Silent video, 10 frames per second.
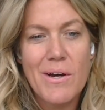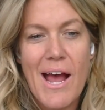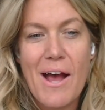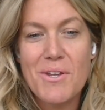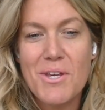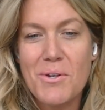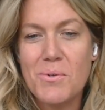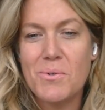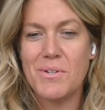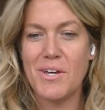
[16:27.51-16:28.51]
how do
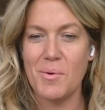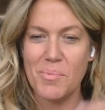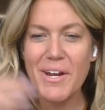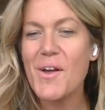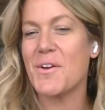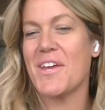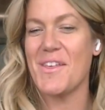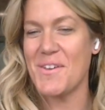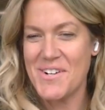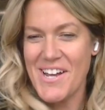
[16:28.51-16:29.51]
you, bring it all
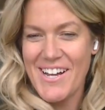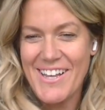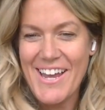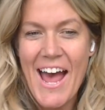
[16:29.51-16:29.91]
together, Doug?